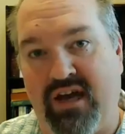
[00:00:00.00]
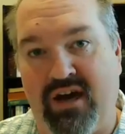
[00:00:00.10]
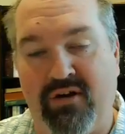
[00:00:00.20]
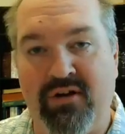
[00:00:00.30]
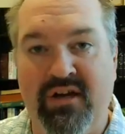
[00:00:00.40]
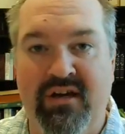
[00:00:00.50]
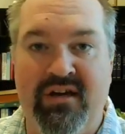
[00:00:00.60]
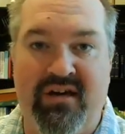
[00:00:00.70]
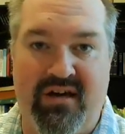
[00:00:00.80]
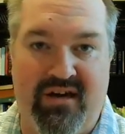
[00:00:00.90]
how
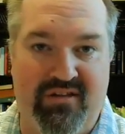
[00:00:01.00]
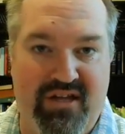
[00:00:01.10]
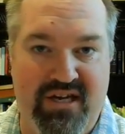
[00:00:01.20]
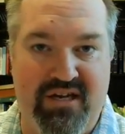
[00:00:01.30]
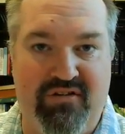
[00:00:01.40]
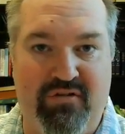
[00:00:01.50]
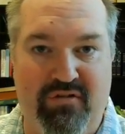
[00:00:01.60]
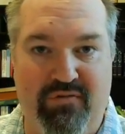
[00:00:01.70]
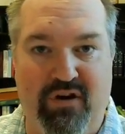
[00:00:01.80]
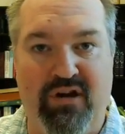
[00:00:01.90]
uh, these
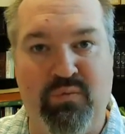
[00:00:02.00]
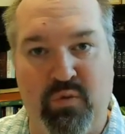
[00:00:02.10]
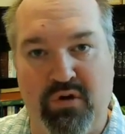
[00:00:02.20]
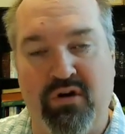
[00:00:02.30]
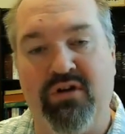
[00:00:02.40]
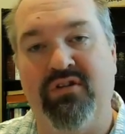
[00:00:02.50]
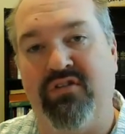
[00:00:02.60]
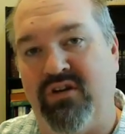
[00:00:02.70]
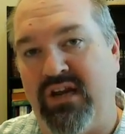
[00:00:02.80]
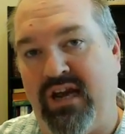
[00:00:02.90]
very
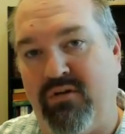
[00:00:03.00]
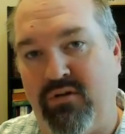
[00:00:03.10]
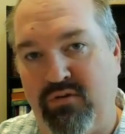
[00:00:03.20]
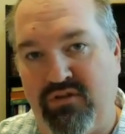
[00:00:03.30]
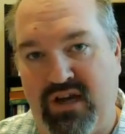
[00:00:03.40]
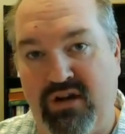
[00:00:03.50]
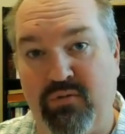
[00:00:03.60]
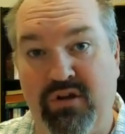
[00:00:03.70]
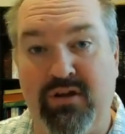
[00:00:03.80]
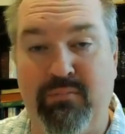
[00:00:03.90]
words and how Hosea
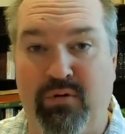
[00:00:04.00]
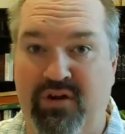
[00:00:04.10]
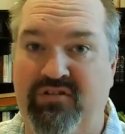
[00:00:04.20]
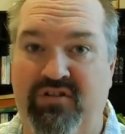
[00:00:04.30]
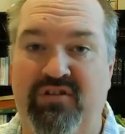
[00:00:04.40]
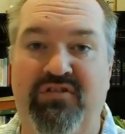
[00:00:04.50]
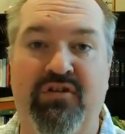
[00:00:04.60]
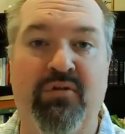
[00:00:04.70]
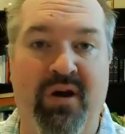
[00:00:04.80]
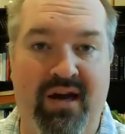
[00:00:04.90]
really points us
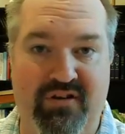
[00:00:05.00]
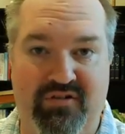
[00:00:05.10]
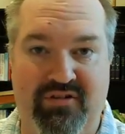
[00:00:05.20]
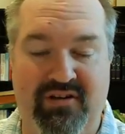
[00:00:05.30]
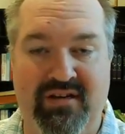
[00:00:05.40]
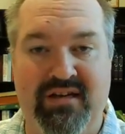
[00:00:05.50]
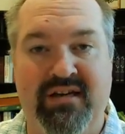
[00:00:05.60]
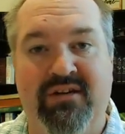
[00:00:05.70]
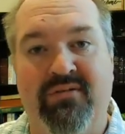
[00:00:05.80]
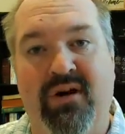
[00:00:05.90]
to Christ,
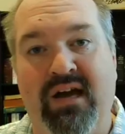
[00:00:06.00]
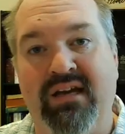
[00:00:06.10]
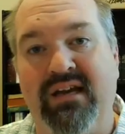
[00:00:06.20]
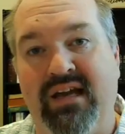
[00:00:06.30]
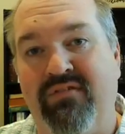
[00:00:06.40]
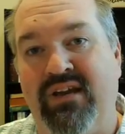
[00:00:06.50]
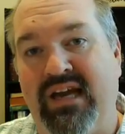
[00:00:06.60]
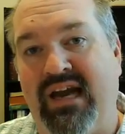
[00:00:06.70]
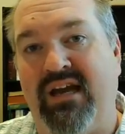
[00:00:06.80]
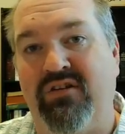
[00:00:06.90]
right? Even
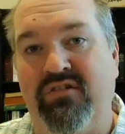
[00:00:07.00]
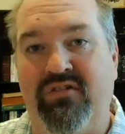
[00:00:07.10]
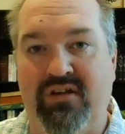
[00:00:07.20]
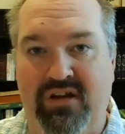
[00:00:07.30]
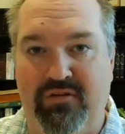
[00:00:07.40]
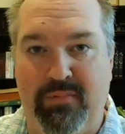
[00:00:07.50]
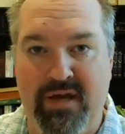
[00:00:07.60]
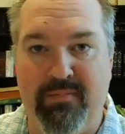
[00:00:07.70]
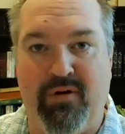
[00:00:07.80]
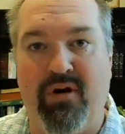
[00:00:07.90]
as his
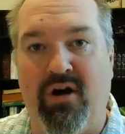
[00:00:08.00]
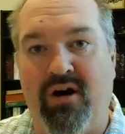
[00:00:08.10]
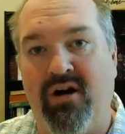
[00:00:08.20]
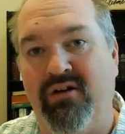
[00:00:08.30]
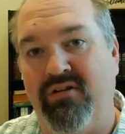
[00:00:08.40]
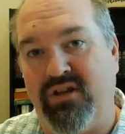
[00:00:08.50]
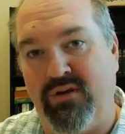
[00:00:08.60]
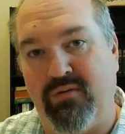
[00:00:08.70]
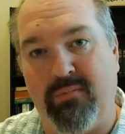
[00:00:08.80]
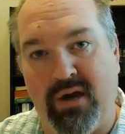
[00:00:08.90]
people are
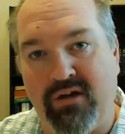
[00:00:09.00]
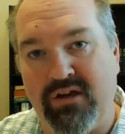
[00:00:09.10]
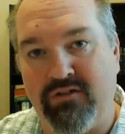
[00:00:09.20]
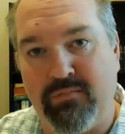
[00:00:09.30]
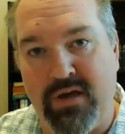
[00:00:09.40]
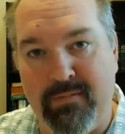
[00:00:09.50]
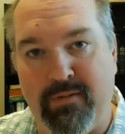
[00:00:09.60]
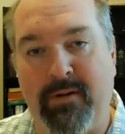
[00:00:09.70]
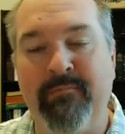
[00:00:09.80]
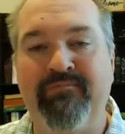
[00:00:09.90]
the rebellious
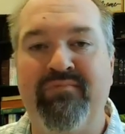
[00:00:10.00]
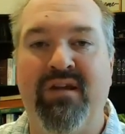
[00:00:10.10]
people,